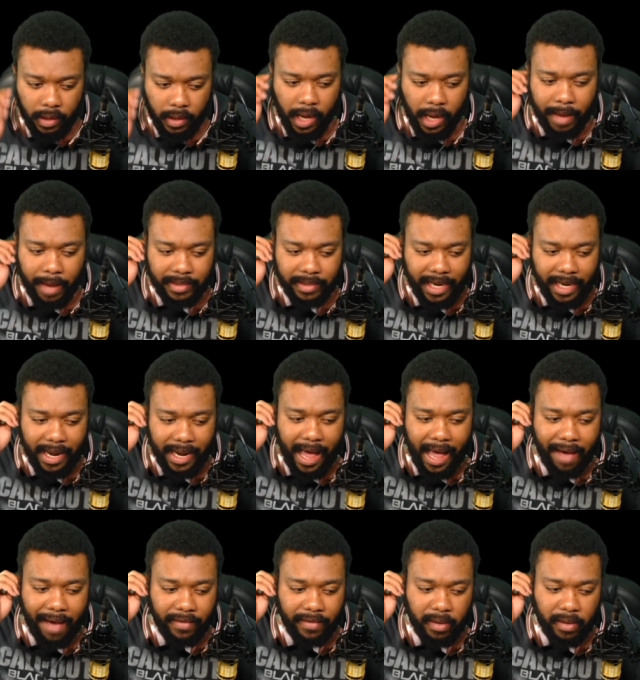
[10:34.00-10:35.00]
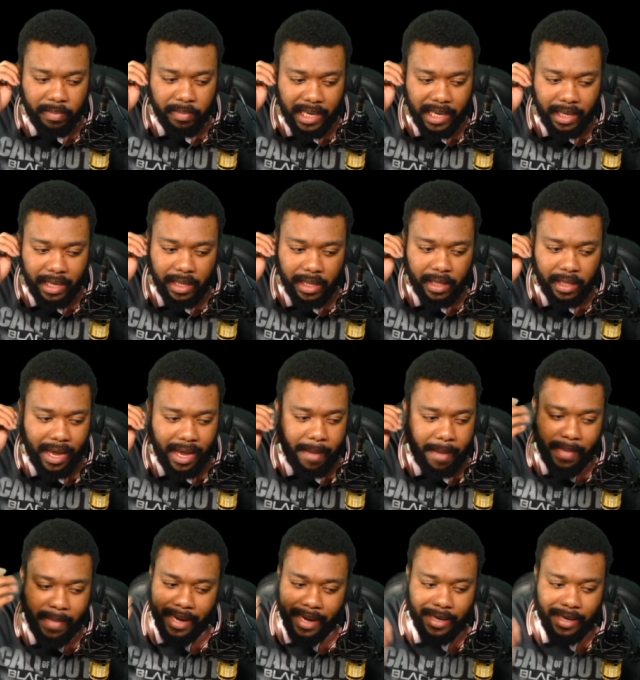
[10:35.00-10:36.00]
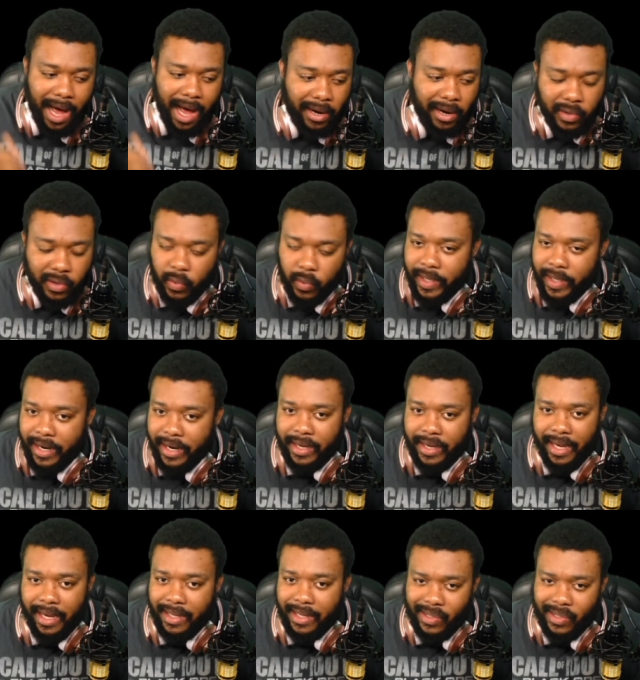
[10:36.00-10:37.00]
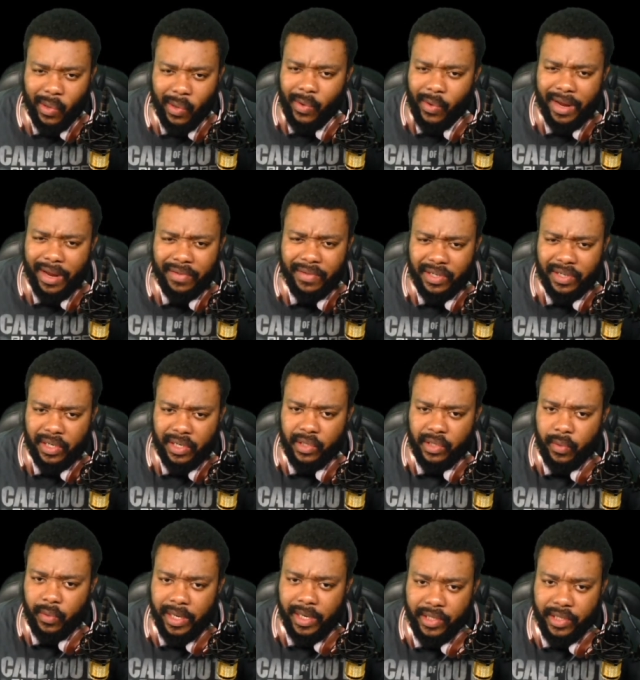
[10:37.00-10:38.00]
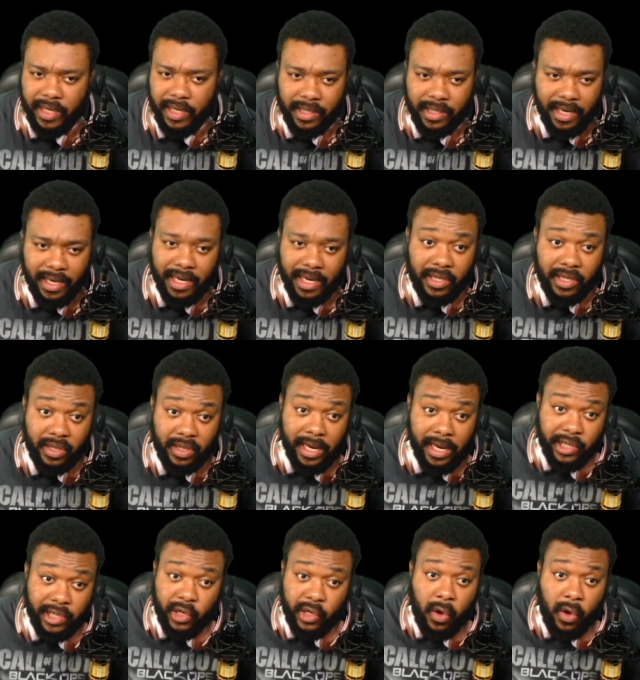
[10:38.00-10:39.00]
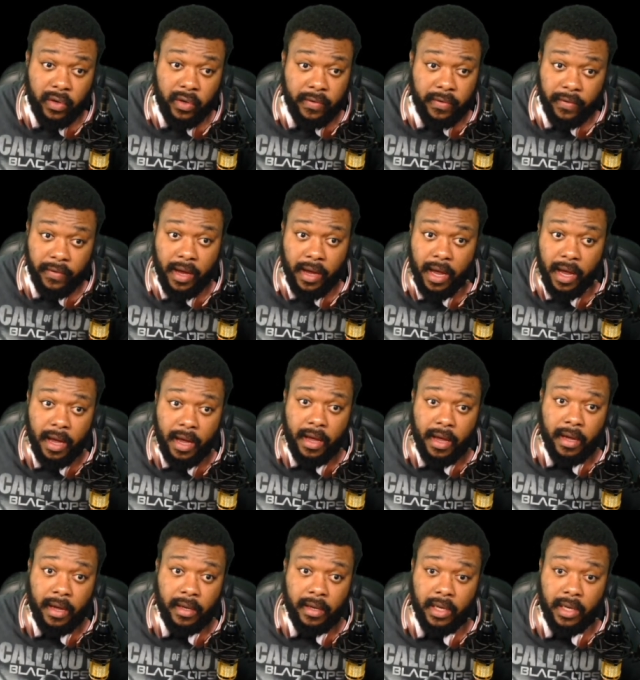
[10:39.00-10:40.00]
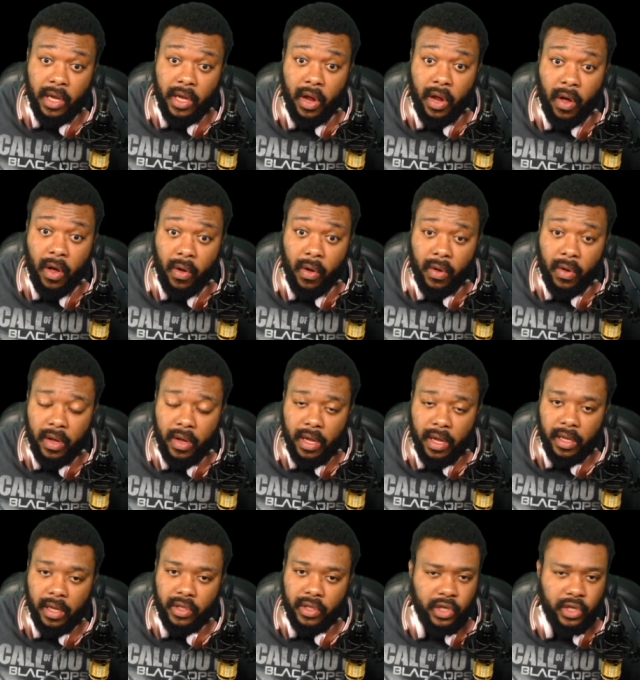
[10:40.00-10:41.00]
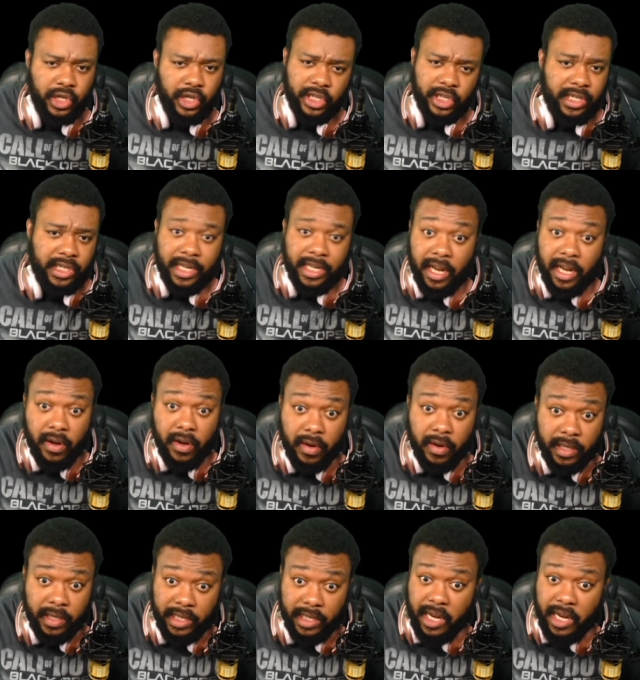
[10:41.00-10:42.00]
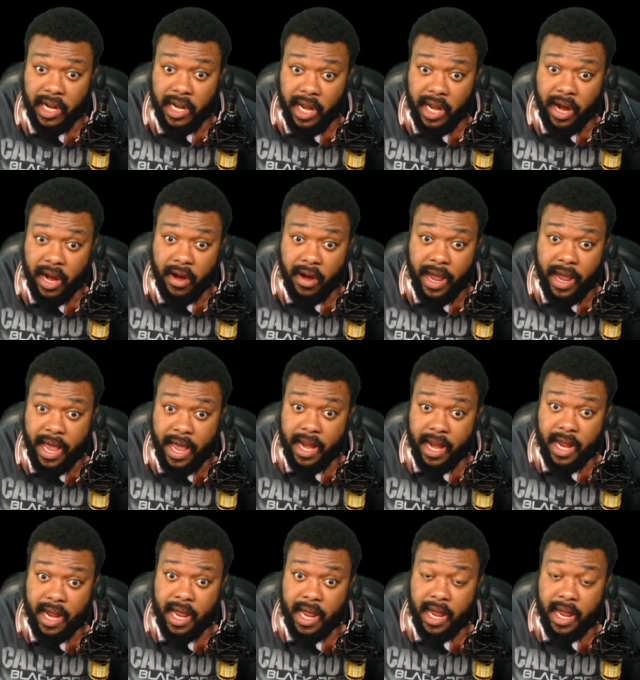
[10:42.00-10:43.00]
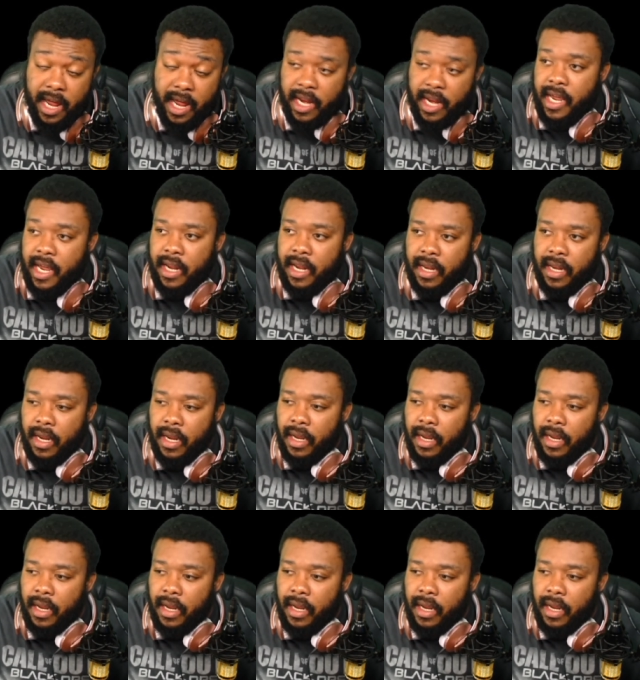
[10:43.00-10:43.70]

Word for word: know what I'm saying, having a meal at McDonald's with their kids or whatever the situation is, and they chose, you know, to just sit in there and eat.